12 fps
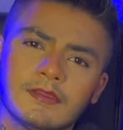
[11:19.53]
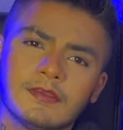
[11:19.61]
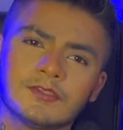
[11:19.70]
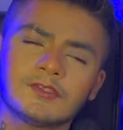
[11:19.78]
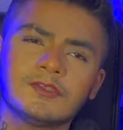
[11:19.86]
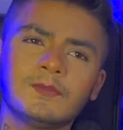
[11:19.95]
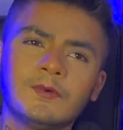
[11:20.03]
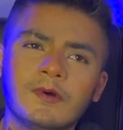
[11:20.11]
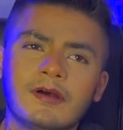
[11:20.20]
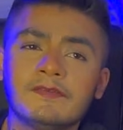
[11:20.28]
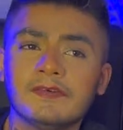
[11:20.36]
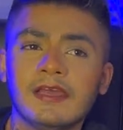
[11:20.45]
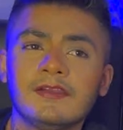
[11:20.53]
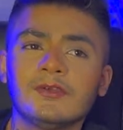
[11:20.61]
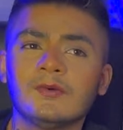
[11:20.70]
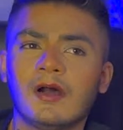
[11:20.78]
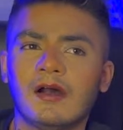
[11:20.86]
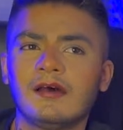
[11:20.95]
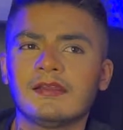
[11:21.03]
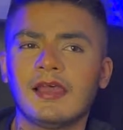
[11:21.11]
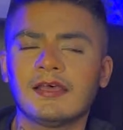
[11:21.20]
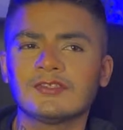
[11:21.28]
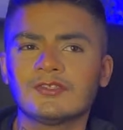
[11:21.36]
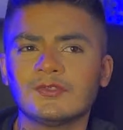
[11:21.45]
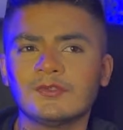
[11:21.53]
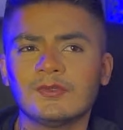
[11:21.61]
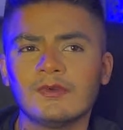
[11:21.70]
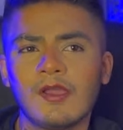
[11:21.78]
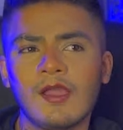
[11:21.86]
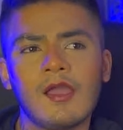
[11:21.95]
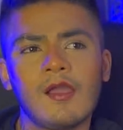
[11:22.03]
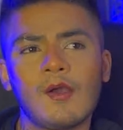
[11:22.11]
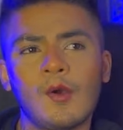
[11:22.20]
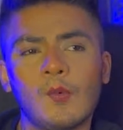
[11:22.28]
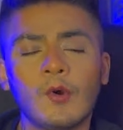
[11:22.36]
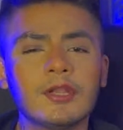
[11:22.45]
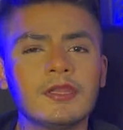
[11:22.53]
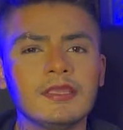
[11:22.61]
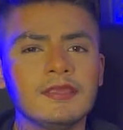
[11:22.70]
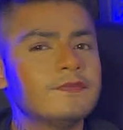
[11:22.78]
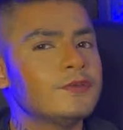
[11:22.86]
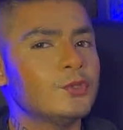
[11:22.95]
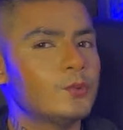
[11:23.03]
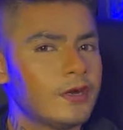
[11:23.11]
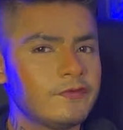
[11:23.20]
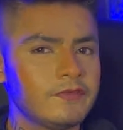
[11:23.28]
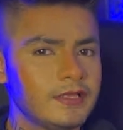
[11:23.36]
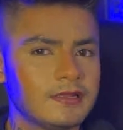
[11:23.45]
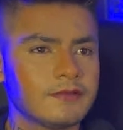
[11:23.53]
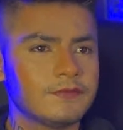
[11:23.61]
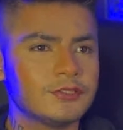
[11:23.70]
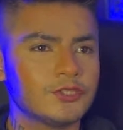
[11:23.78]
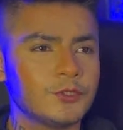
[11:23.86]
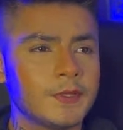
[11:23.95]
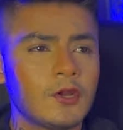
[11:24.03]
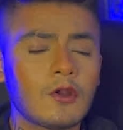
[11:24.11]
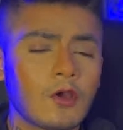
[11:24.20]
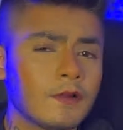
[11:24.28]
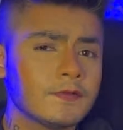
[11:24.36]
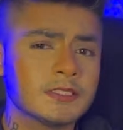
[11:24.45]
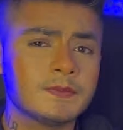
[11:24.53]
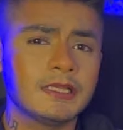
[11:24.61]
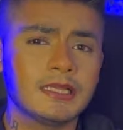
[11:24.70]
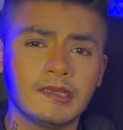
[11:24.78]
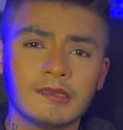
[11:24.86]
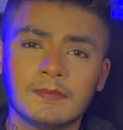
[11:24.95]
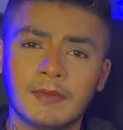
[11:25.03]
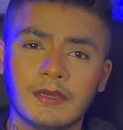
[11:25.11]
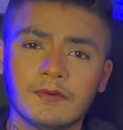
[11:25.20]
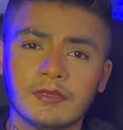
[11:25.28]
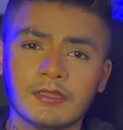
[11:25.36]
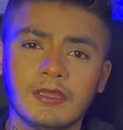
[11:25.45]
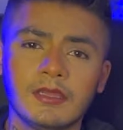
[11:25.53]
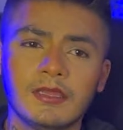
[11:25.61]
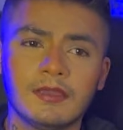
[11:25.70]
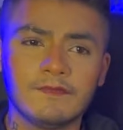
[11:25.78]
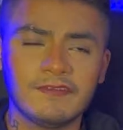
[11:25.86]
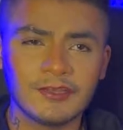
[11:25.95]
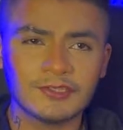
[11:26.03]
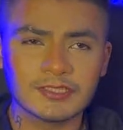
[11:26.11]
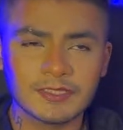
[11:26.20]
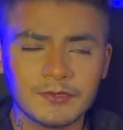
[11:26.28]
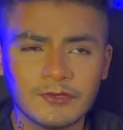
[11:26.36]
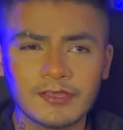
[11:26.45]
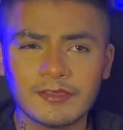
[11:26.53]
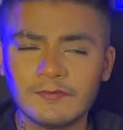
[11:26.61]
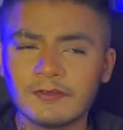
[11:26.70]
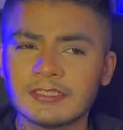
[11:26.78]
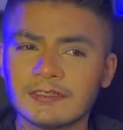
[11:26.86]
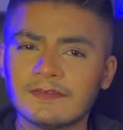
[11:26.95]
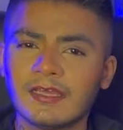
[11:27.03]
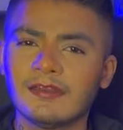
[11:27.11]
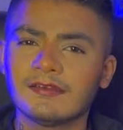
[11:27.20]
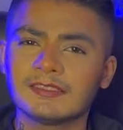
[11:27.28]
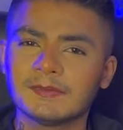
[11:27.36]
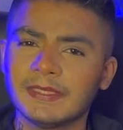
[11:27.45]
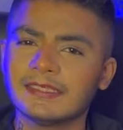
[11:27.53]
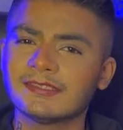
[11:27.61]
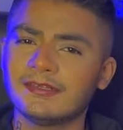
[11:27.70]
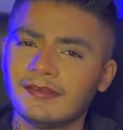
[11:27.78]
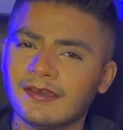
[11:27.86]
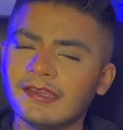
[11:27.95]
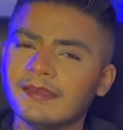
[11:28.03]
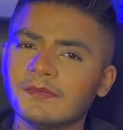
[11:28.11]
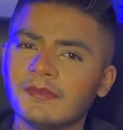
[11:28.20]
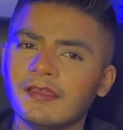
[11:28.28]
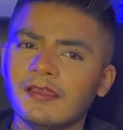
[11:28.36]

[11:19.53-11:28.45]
So the more aware you are as to what even you are feeling, which you may not always be clear about, where you're just able to give yourself that space and time,